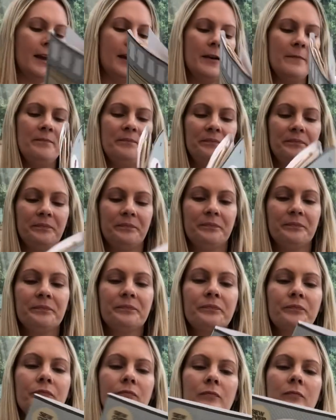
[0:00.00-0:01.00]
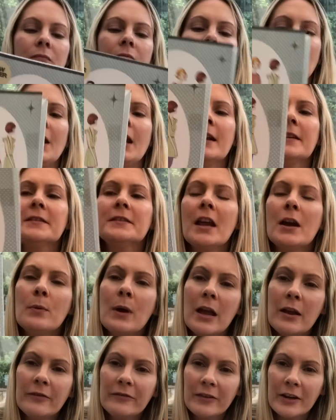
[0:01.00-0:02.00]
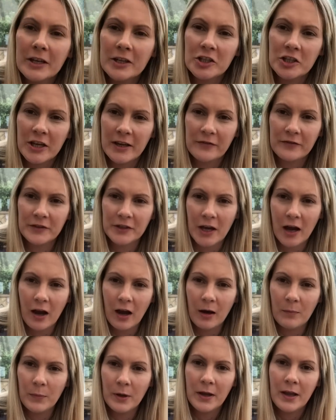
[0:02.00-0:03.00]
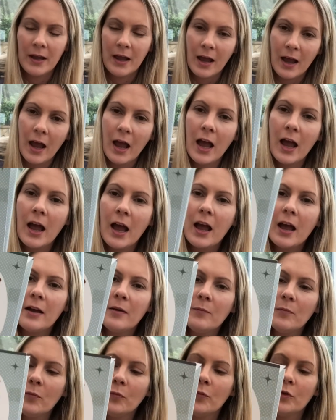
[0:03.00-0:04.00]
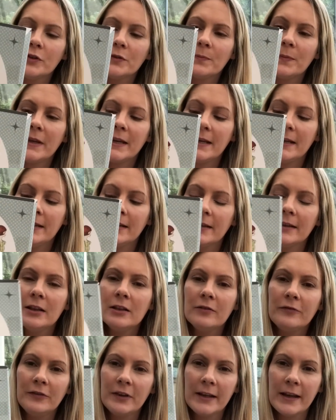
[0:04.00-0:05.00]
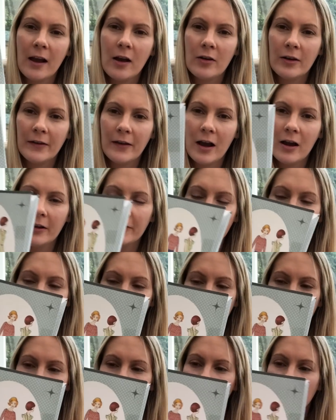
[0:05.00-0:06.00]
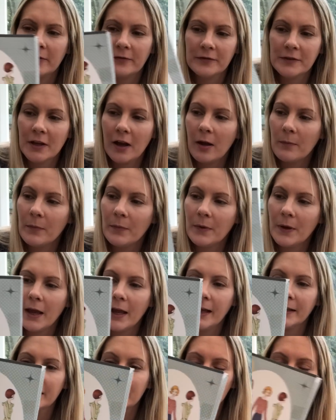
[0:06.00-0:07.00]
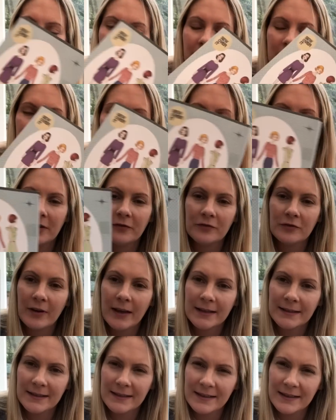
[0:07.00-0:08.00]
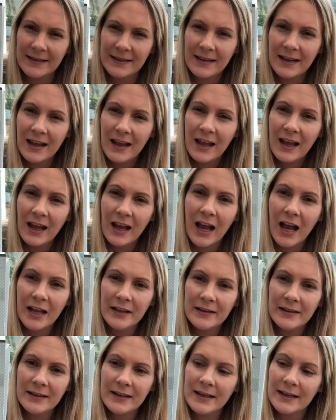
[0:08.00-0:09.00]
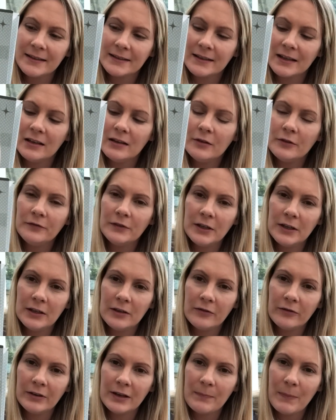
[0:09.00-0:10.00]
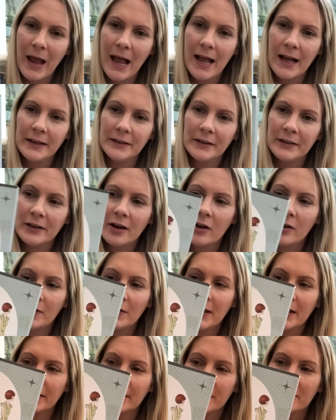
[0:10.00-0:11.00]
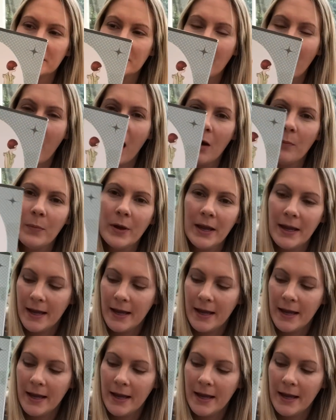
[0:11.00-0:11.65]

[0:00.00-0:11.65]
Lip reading: a sew over it shift top would be lovely. I've made the shift top and shift dresses, and it's a lovely pattern, and I think the top